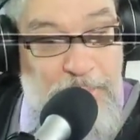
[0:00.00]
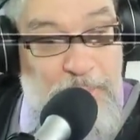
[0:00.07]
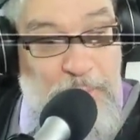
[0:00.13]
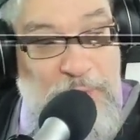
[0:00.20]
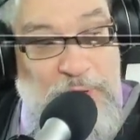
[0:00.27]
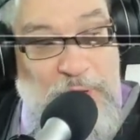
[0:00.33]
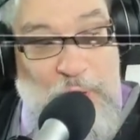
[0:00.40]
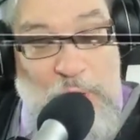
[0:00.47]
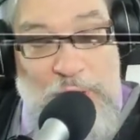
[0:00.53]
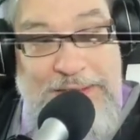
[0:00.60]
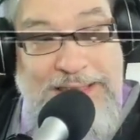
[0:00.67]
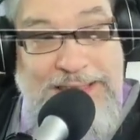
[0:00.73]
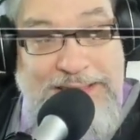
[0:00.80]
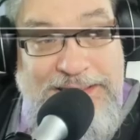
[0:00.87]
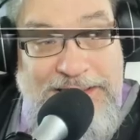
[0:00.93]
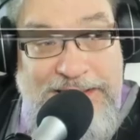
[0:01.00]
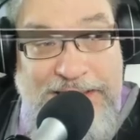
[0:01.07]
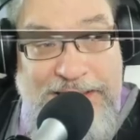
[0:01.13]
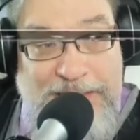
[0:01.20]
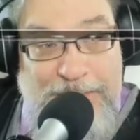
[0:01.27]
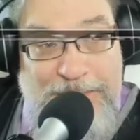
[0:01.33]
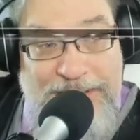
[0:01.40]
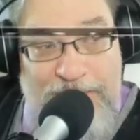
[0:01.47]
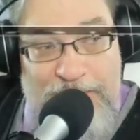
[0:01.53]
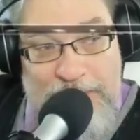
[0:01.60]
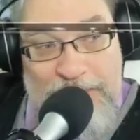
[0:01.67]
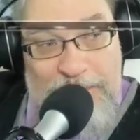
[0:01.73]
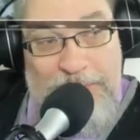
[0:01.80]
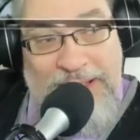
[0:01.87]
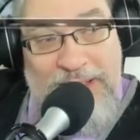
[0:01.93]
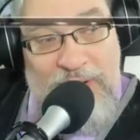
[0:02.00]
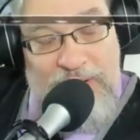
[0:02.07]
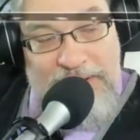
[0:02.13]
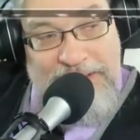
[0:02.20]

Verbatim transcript: but all taxes that you pay, would you pay all the